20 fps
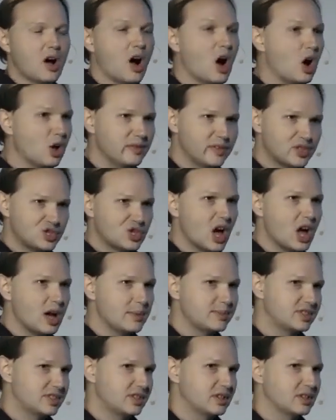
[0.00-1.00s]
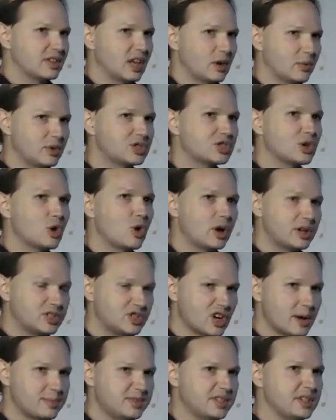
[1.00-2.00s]
all of the jobs that we show our
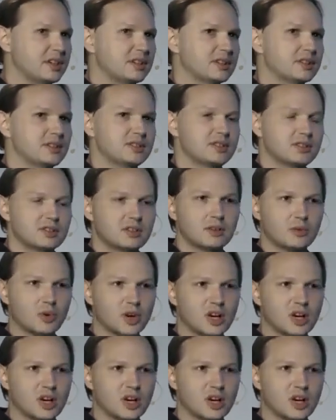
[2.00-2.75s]
job seekers.